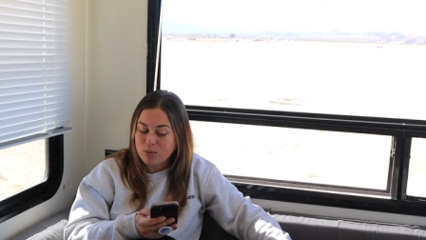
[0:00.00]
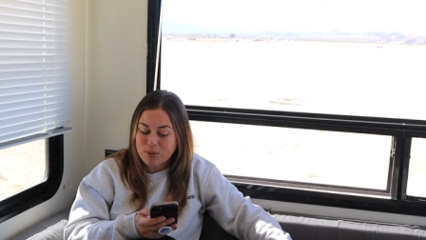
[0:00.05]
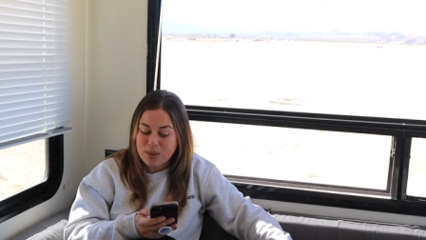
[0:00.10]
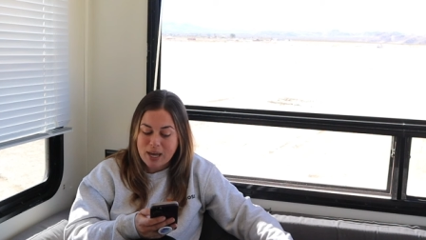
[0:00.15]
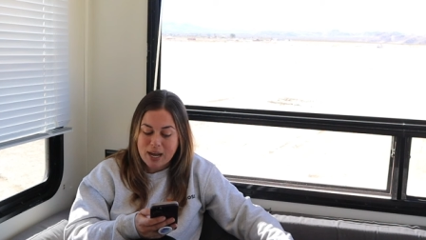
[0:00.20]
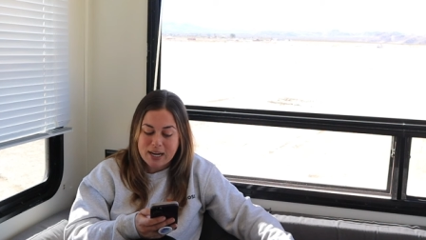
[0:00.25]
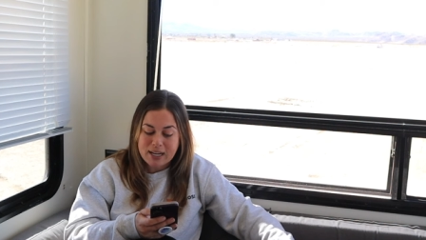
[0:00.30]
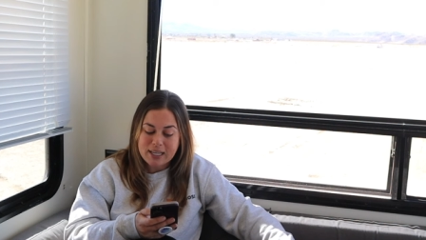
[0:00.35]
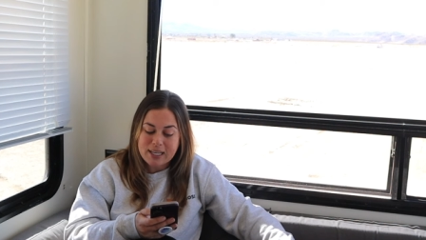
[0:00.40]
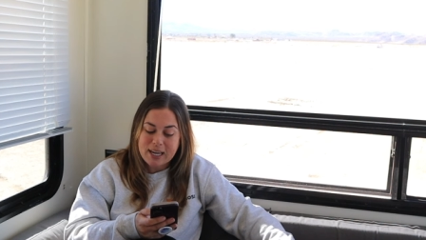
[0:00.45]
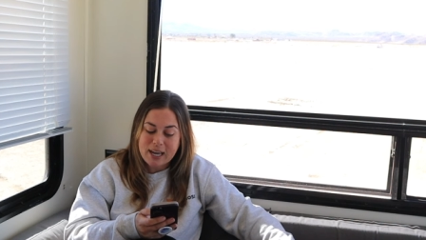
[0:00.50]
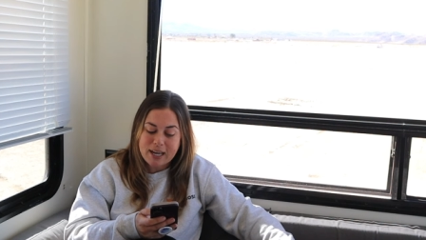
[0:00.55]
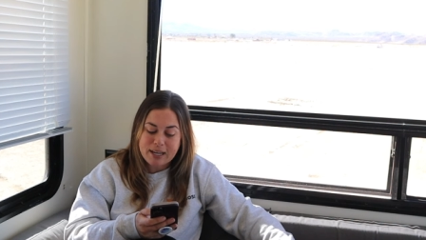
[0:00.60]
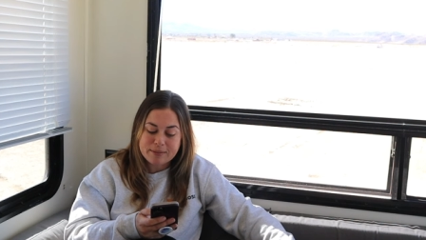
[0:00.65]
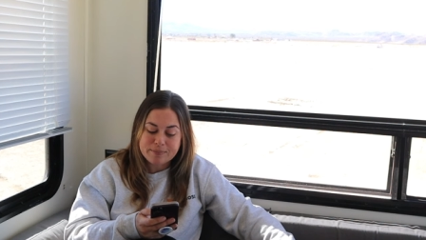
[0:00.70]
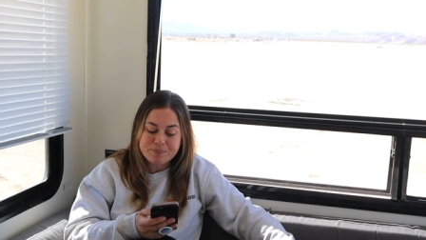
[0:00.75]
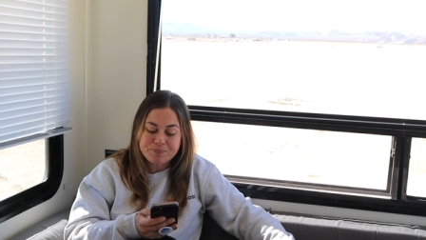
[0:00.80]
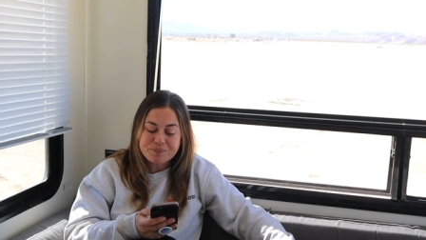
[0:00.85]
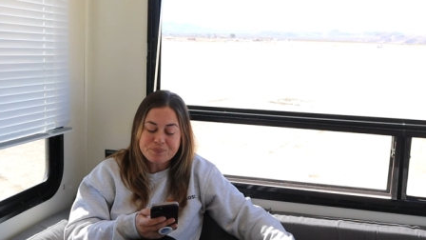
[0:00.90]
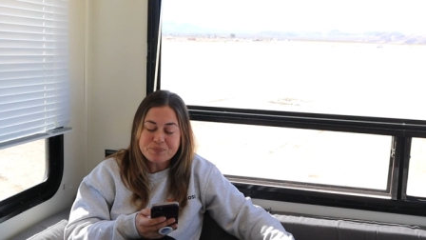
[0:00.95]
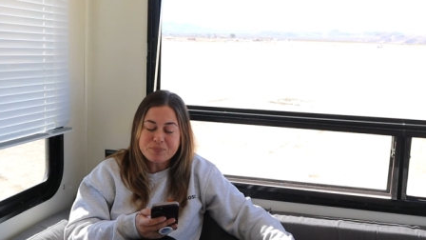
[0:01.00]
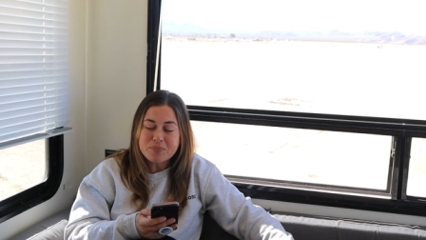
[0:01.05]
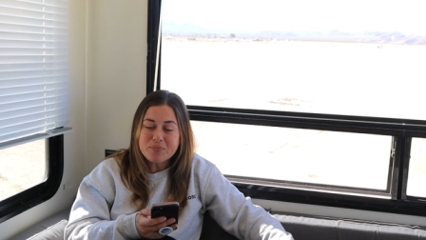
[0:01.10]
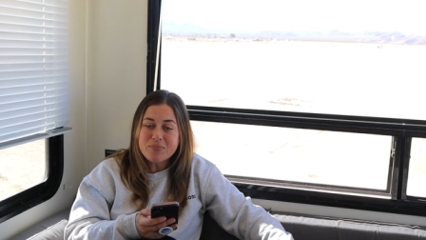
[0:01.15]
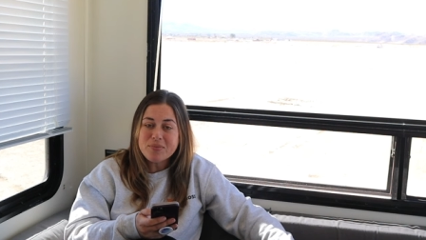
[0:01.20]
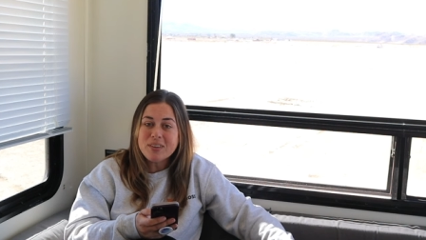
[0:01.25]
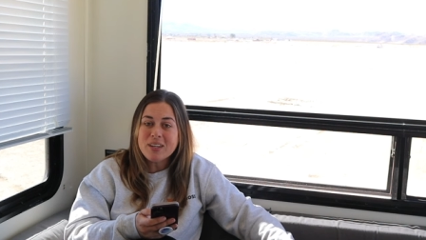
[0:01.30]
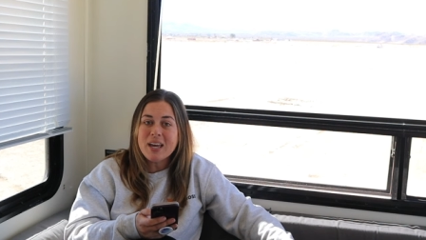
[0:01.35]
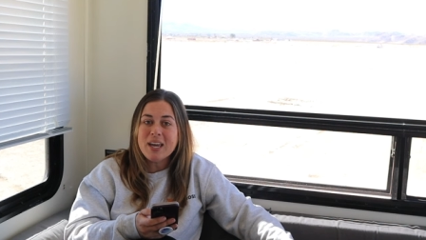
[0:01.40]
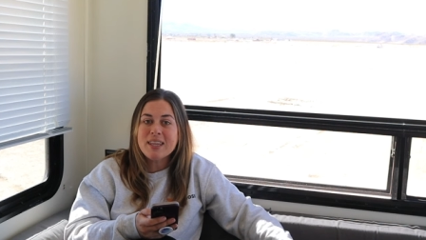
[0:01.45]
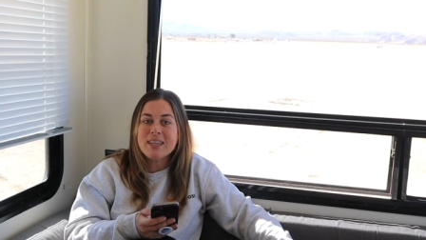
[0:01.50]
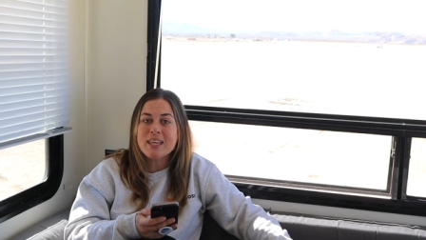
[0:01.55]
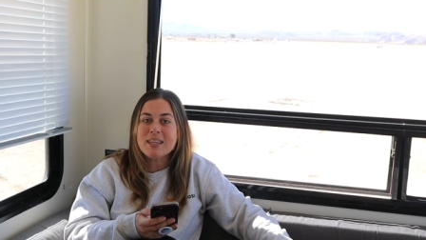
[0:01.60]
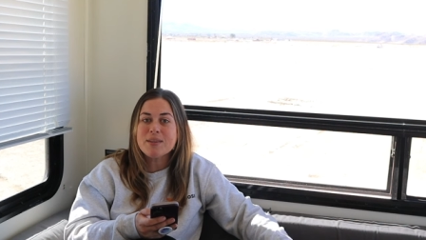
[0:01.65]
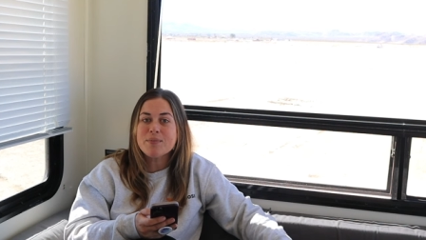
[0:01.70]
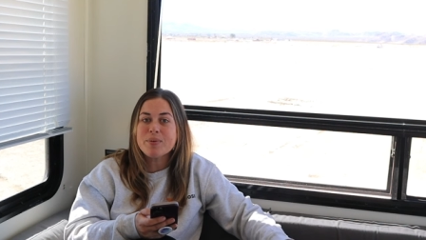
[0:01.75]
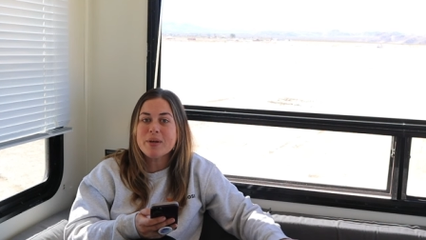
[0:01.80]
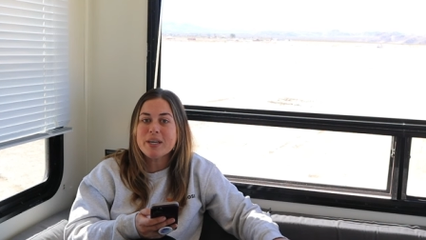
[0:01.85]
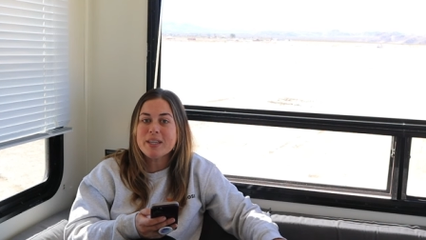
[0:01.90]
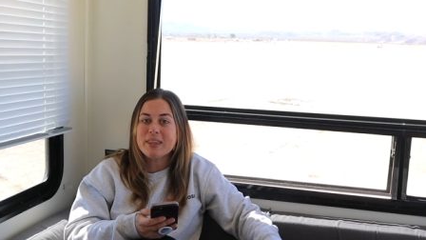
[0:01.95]
with that again. And then
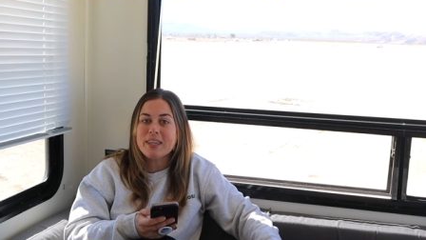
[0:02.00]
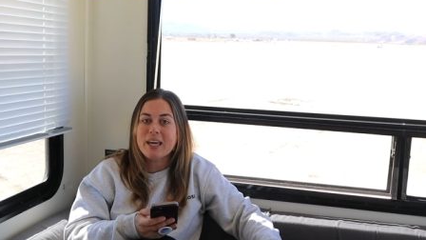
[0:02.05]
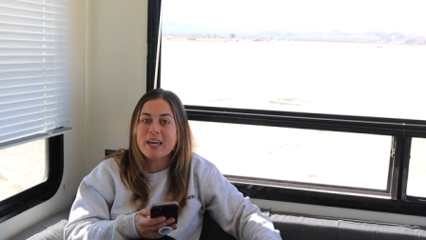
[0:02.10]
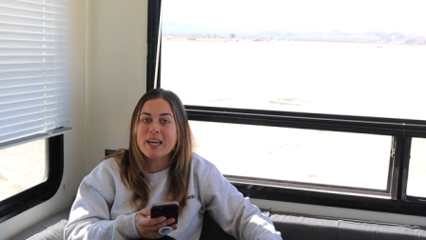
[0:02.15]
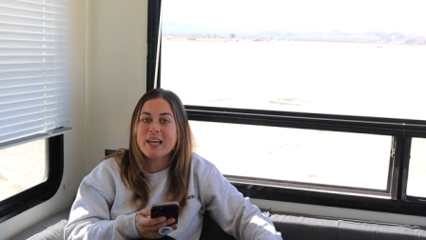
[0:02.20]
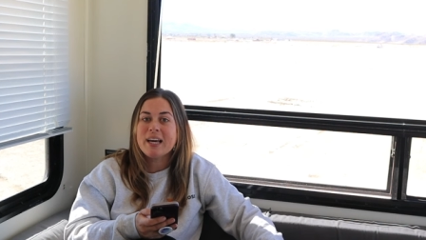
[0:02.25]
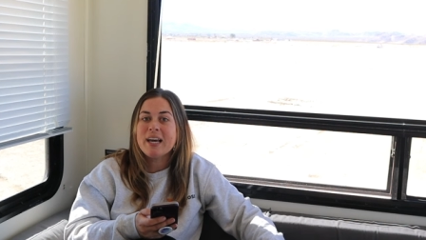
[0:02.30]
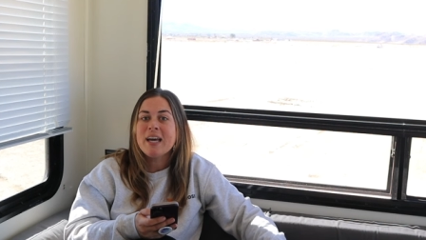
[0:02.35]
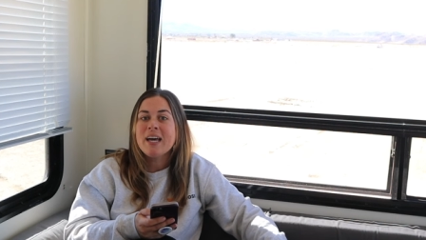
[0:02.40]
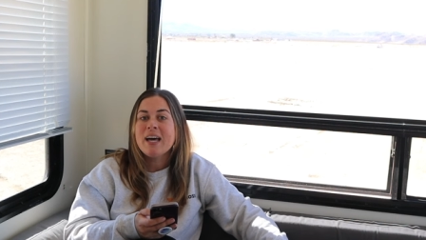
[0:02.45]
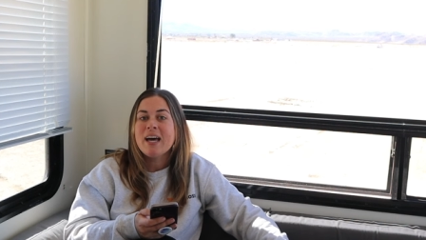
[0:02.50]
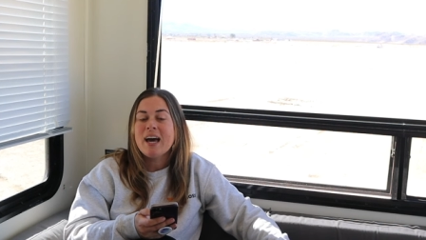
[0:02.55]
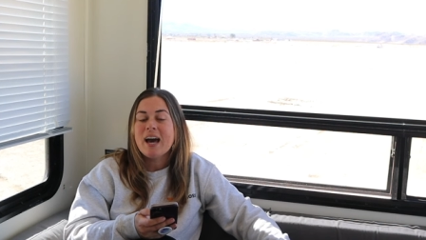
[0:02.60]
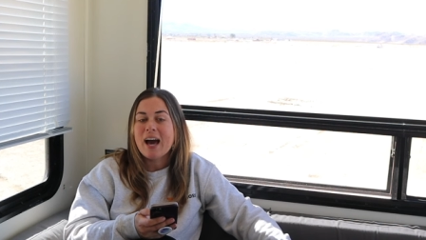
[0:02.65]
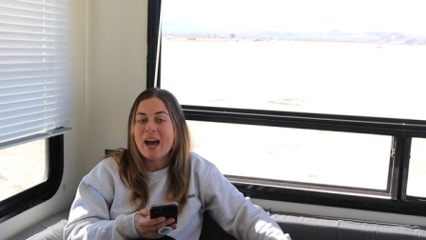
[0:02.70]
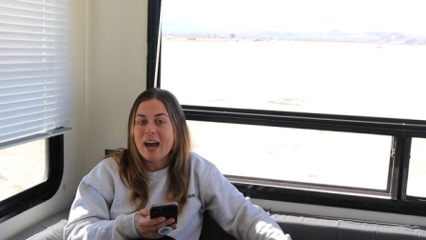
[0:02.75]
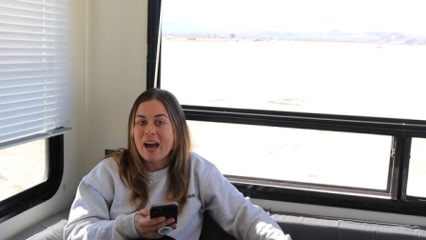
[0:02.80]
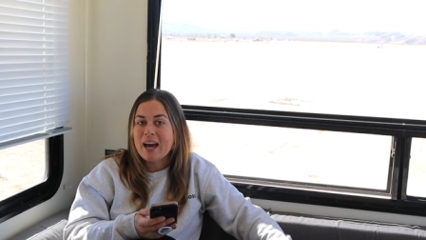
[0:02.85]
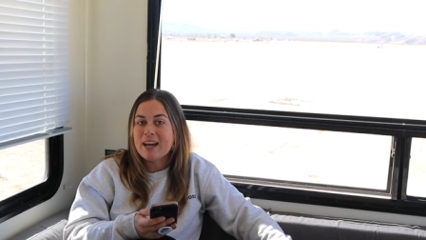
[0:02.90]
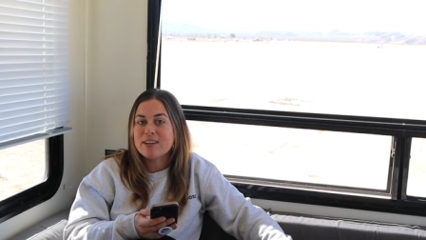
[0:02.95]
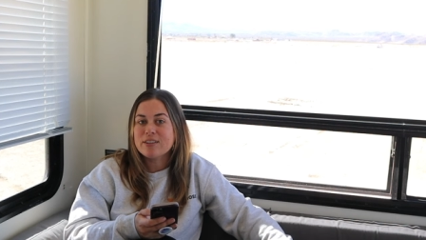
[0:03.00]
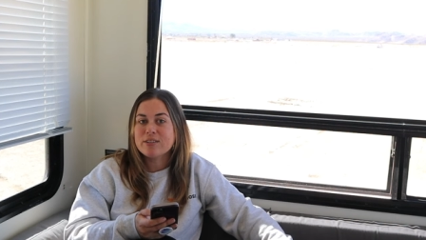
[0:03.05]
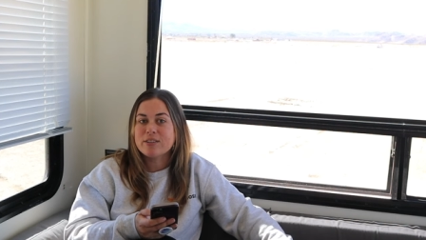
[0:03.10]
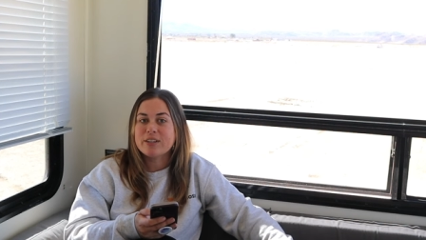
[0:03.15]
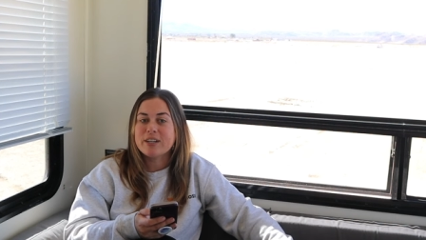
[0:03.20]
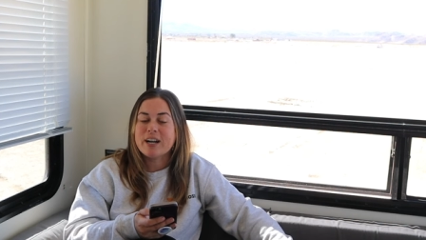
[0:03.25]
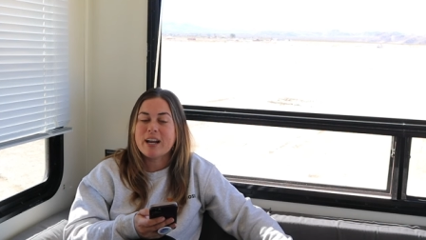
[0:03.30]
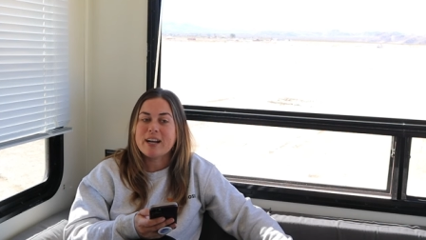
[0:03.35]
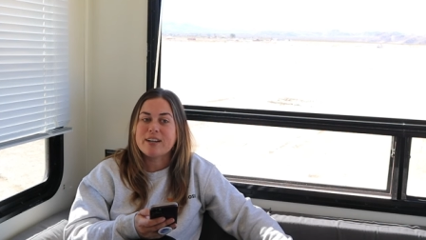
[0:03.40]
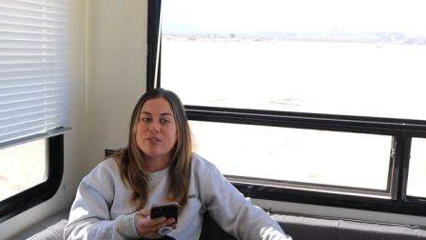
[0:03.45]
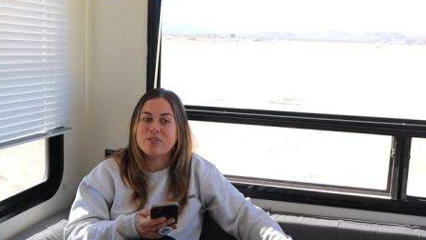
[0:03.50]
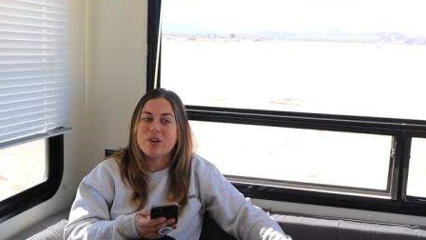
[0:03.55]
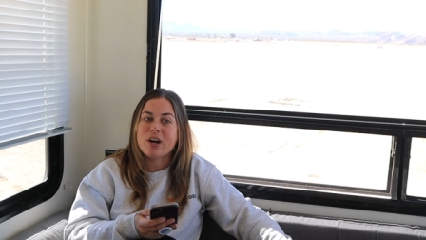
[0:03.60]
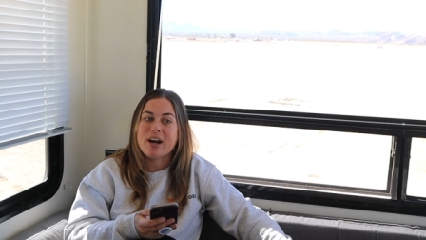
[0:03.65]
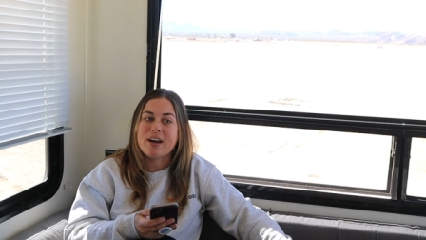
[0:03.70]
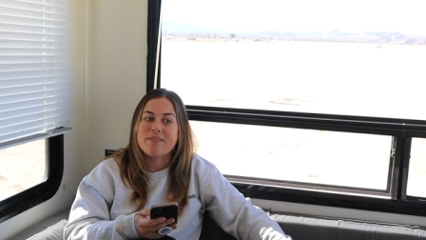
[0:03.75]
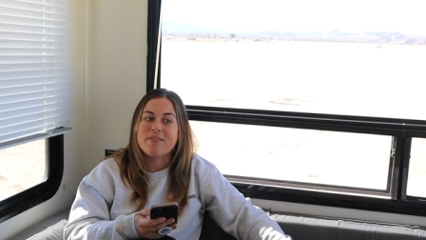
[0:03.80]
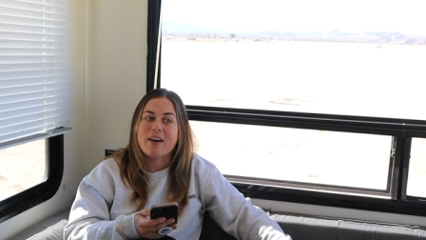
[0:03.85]
the big thing, I had to learn how to drive.